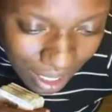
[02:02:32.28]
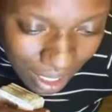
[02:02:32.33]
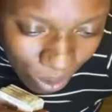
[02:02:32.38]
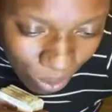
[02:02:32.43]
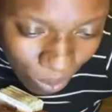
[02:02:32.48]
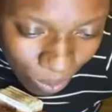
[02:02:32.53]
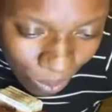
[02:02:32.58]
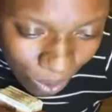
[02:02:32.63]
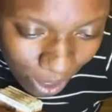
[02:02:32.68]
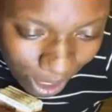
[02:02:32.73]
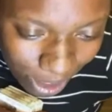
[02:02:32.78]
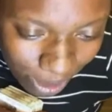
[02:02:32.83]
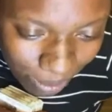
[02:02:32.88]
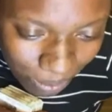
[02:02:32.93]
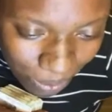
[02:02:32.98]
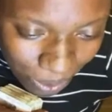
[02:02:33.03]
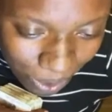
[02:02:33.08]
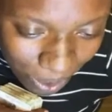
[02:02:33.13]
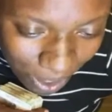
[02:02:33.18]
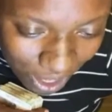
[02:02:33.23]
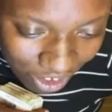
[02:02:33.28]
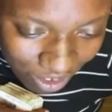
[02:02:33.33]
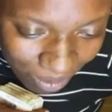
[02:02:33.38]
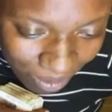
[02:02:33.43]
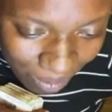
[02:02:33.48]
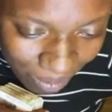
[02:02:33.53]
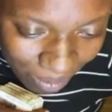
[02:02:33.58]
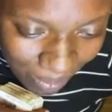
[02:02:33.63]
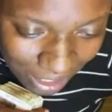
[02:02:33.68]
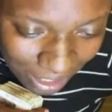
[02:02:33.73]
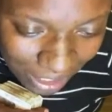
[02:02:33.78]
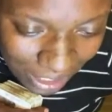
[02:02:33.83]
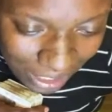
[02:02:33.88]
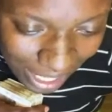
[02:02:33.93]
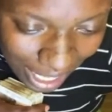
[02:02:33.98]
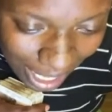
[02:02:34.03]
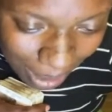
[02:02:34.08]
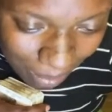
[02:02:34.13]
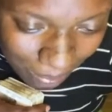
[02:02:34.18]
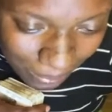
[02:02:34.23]
One more of my little
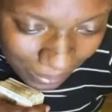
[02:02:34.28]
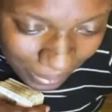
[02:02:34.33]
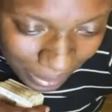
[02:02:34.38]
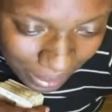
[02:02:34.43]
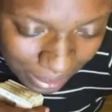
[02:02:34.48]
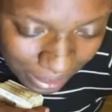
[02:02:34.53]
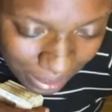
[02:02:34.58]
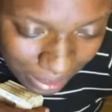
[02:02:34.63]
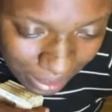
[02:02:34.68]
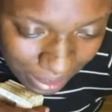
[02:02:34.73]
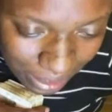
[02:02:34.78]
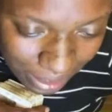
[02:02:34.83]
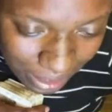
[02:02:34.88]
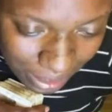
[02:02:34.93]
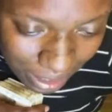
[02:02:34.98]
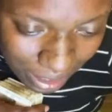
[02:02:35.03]
topics.